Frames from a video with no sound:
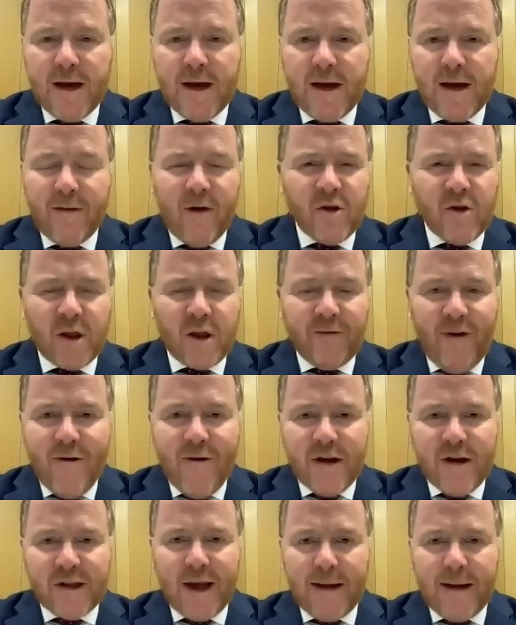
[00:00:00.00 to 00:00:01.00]
Those are the very
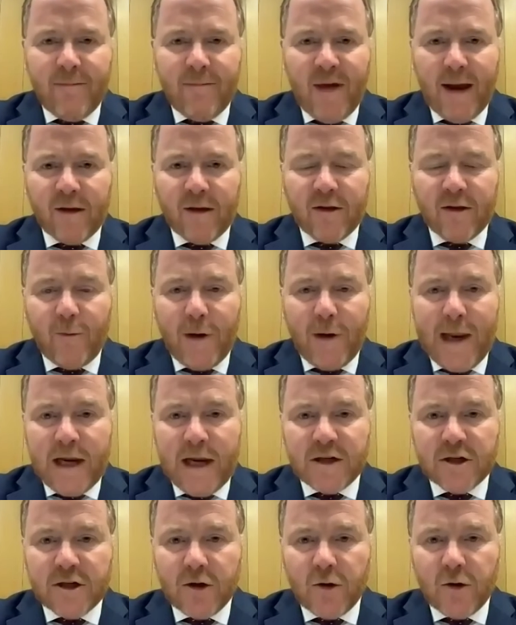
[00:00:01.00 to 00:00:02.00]
same things that we need
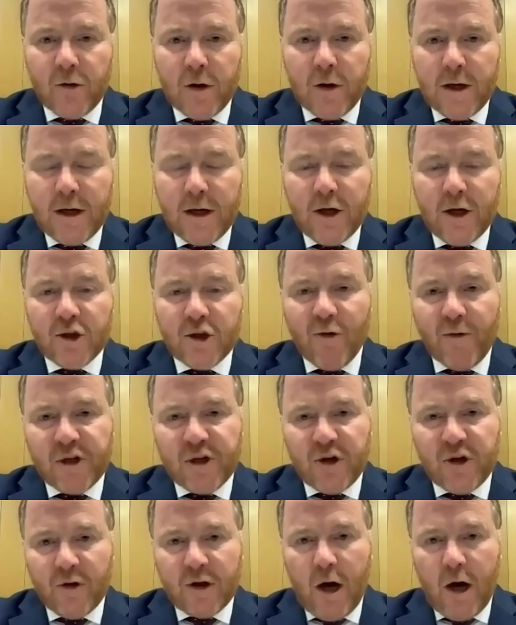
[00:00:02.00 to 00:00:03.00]
to do to
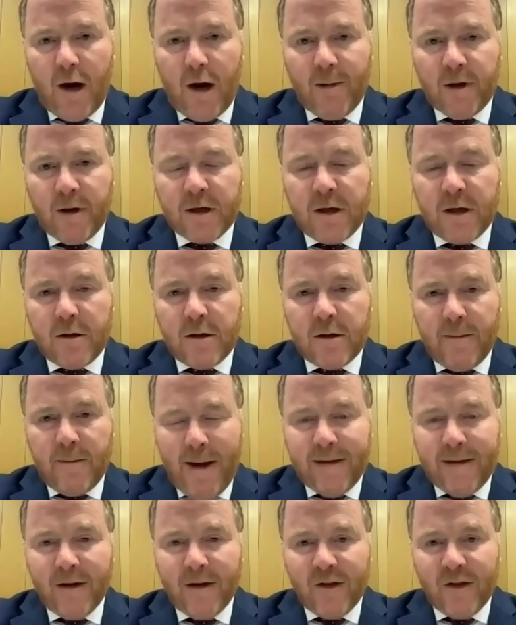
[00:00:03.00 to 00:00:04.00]
reduce carbon
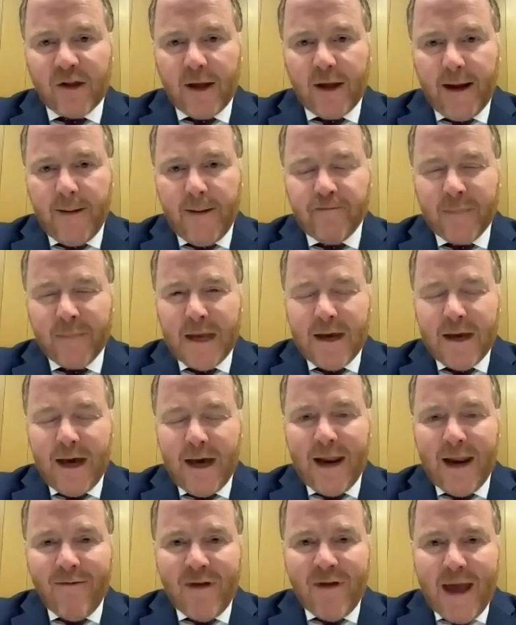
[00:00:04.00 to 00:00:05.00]
dependency.
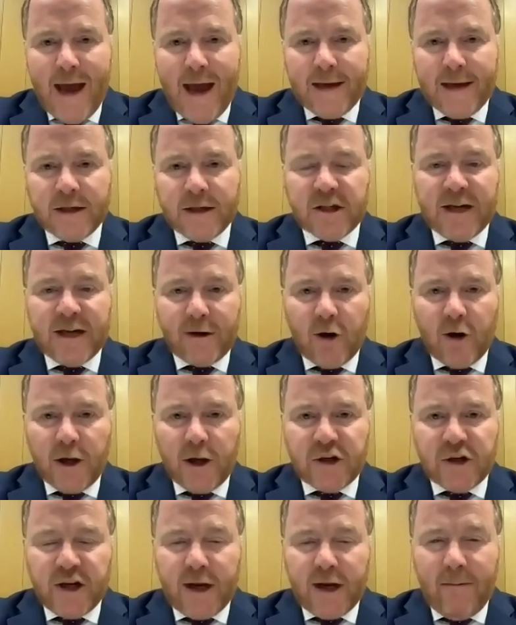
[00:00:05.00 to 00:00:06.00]
And in the end,
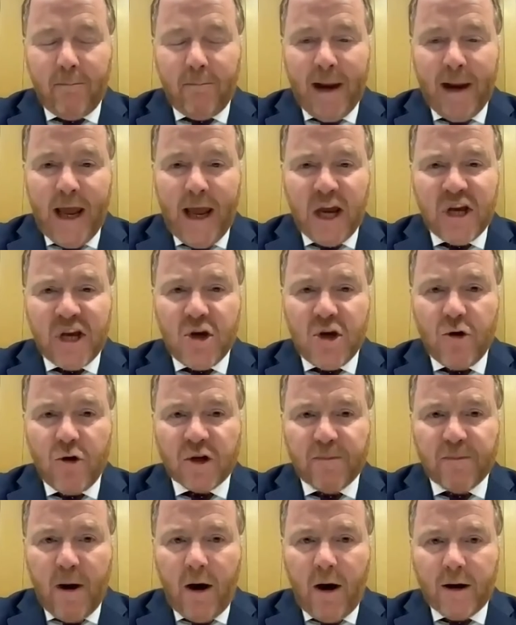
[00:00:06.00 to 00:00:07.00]
technology can play a
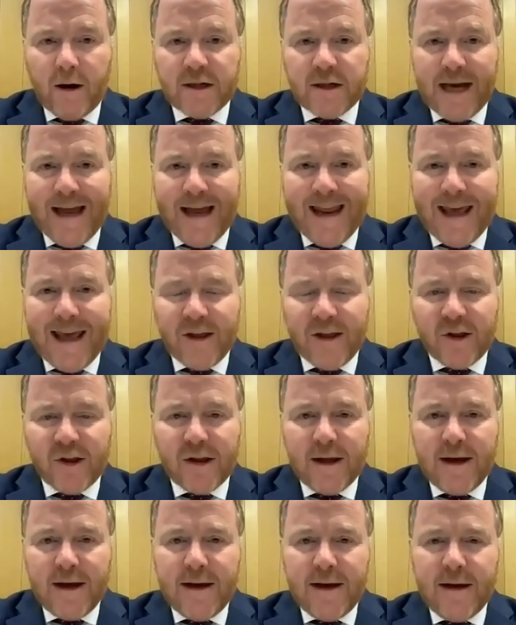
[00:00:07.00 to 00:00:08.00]
huge part, and
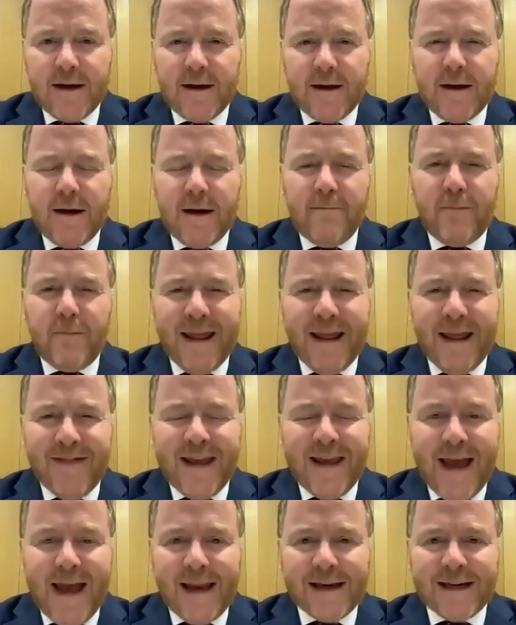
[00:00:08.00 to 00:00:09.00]
is. But
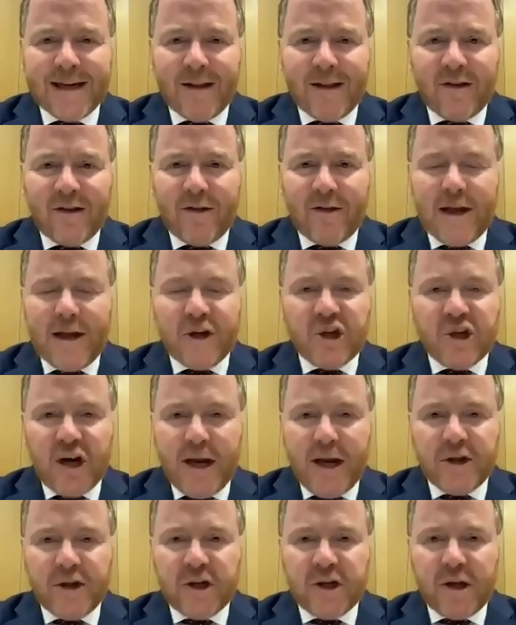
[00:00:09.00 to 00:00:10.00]
in the end, it's the
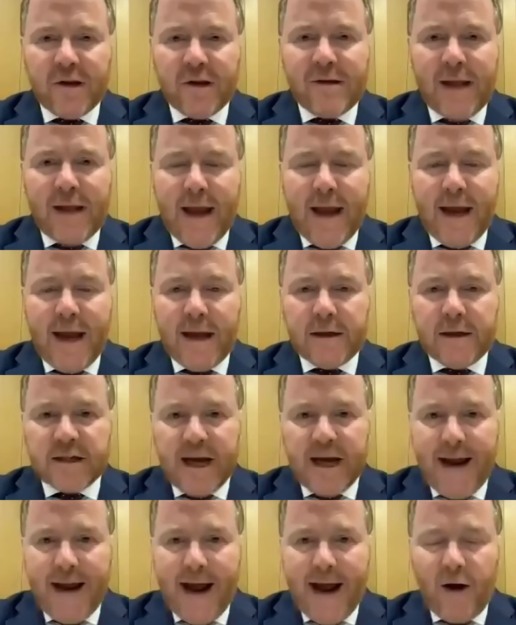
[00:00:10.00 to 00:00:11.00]
changes day
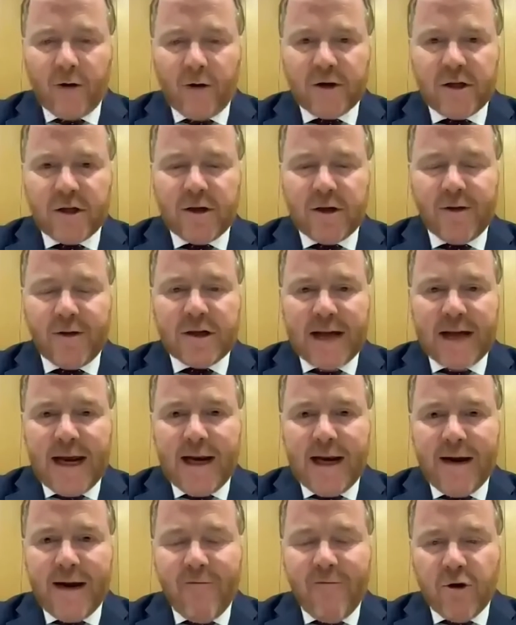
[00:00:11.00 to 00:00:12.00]
in, day out to the
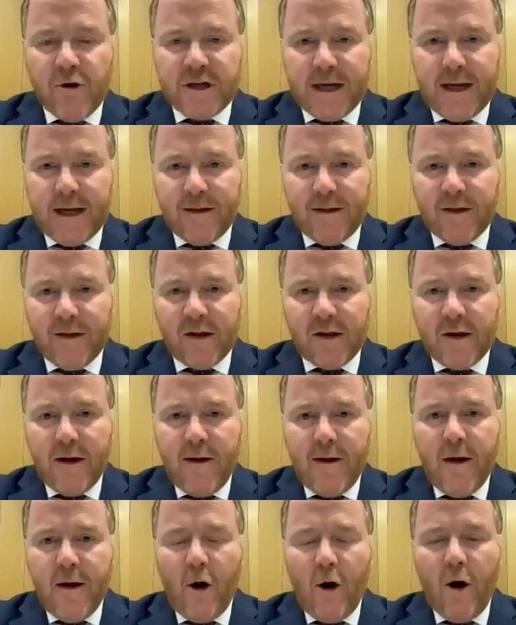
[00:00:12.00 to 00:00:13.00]
daily routines
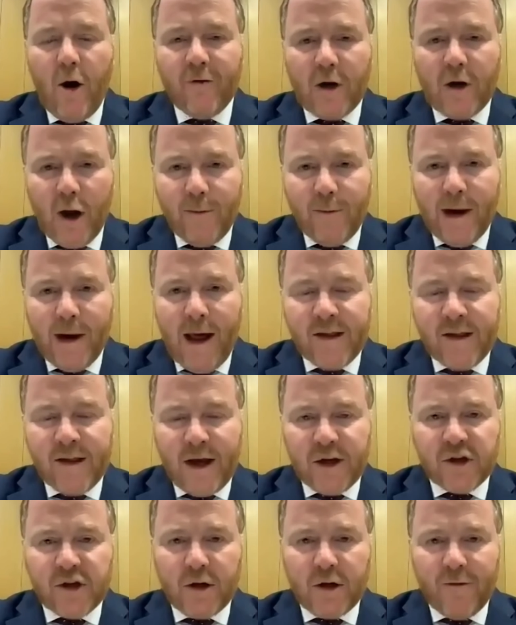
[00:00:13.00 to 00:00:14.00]
of
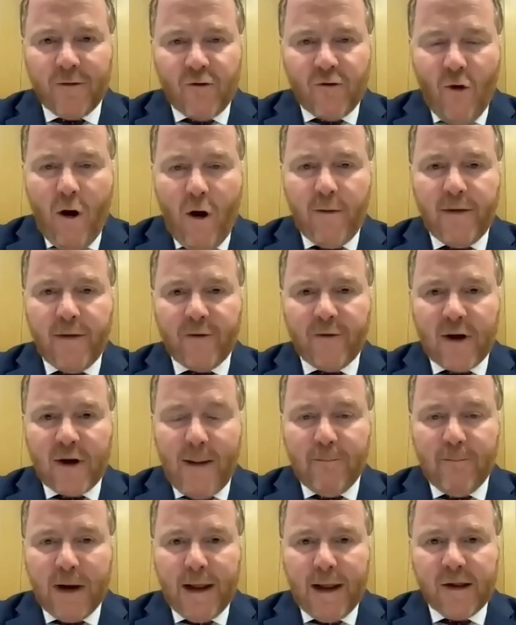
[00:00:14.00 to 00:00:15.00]
globalization, of growth, of
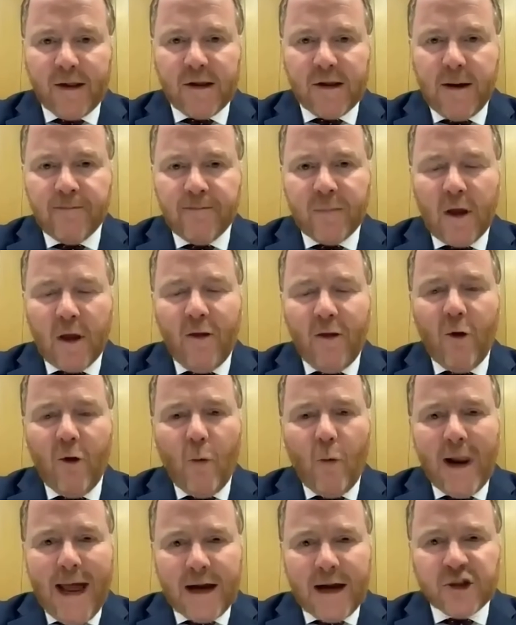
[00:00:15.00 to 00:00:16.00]
companies that
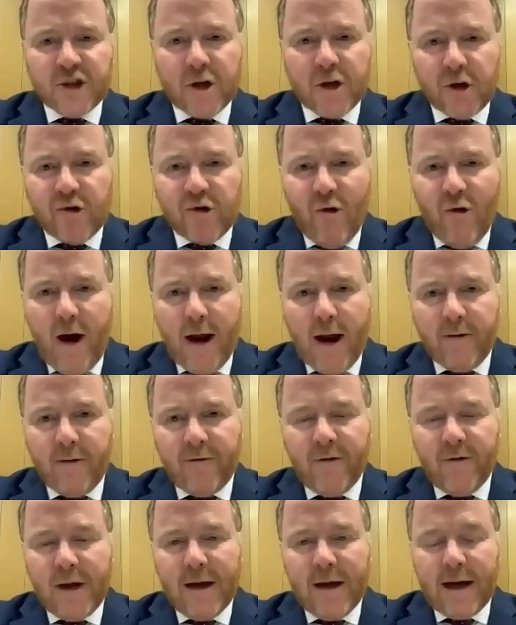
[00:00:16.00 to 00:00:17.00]
will actually
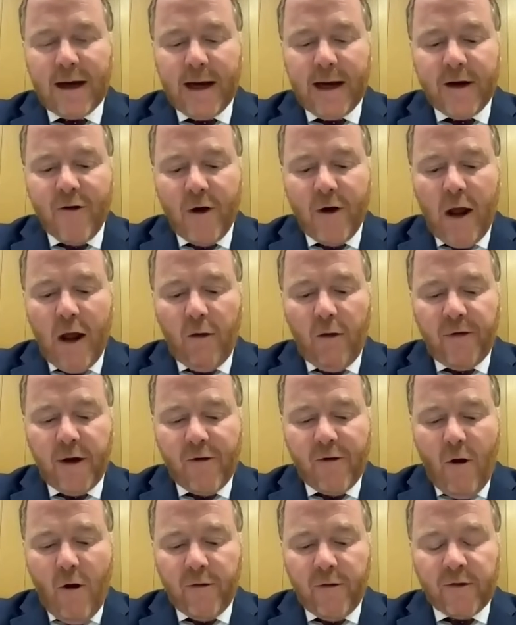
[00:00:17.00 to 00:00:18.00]
drive cleaner and
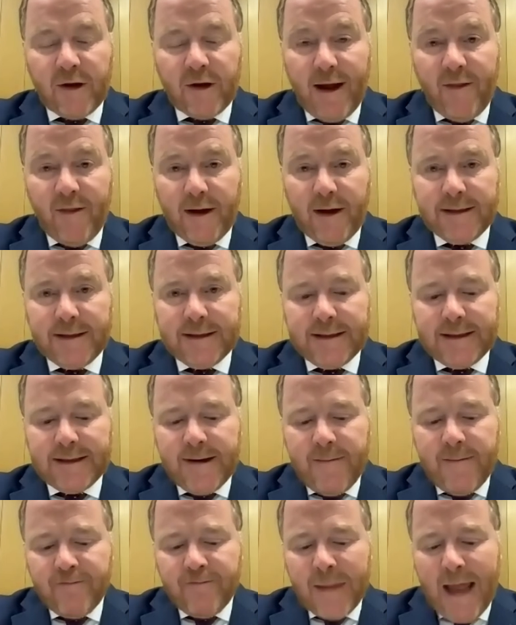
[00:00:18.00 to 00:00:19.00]
healthier growth together.
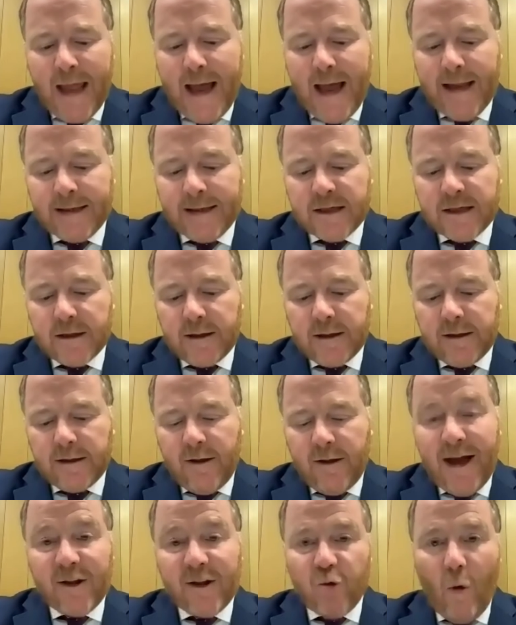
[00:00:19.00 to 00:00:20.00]
And
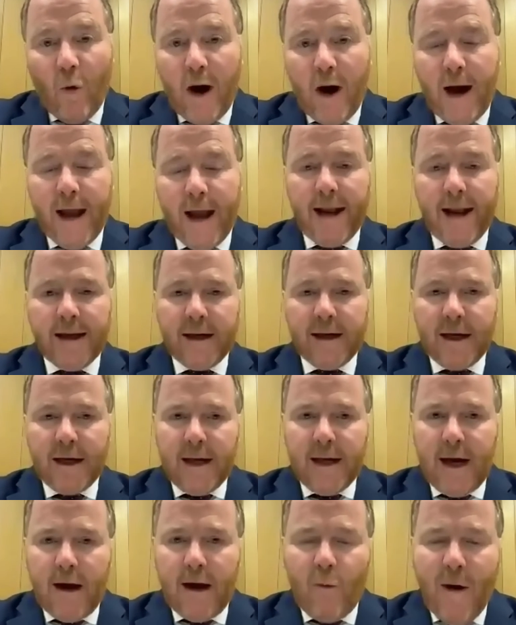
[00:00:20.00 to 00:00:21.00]
that's why
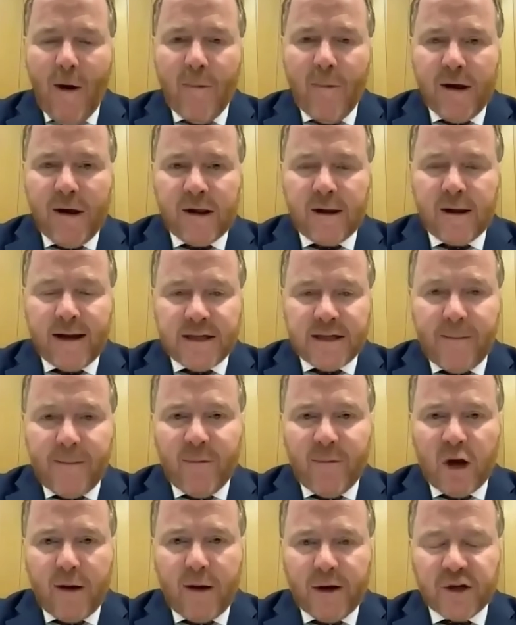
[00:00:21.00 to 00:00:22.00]
when we set
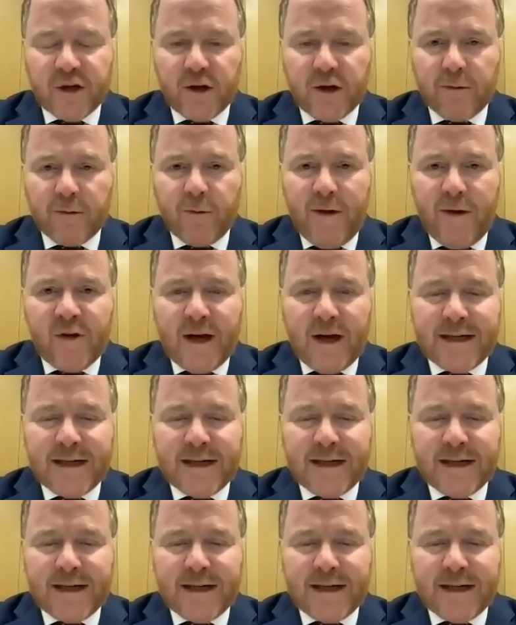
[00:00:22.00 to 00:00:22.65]
up the Commission, we've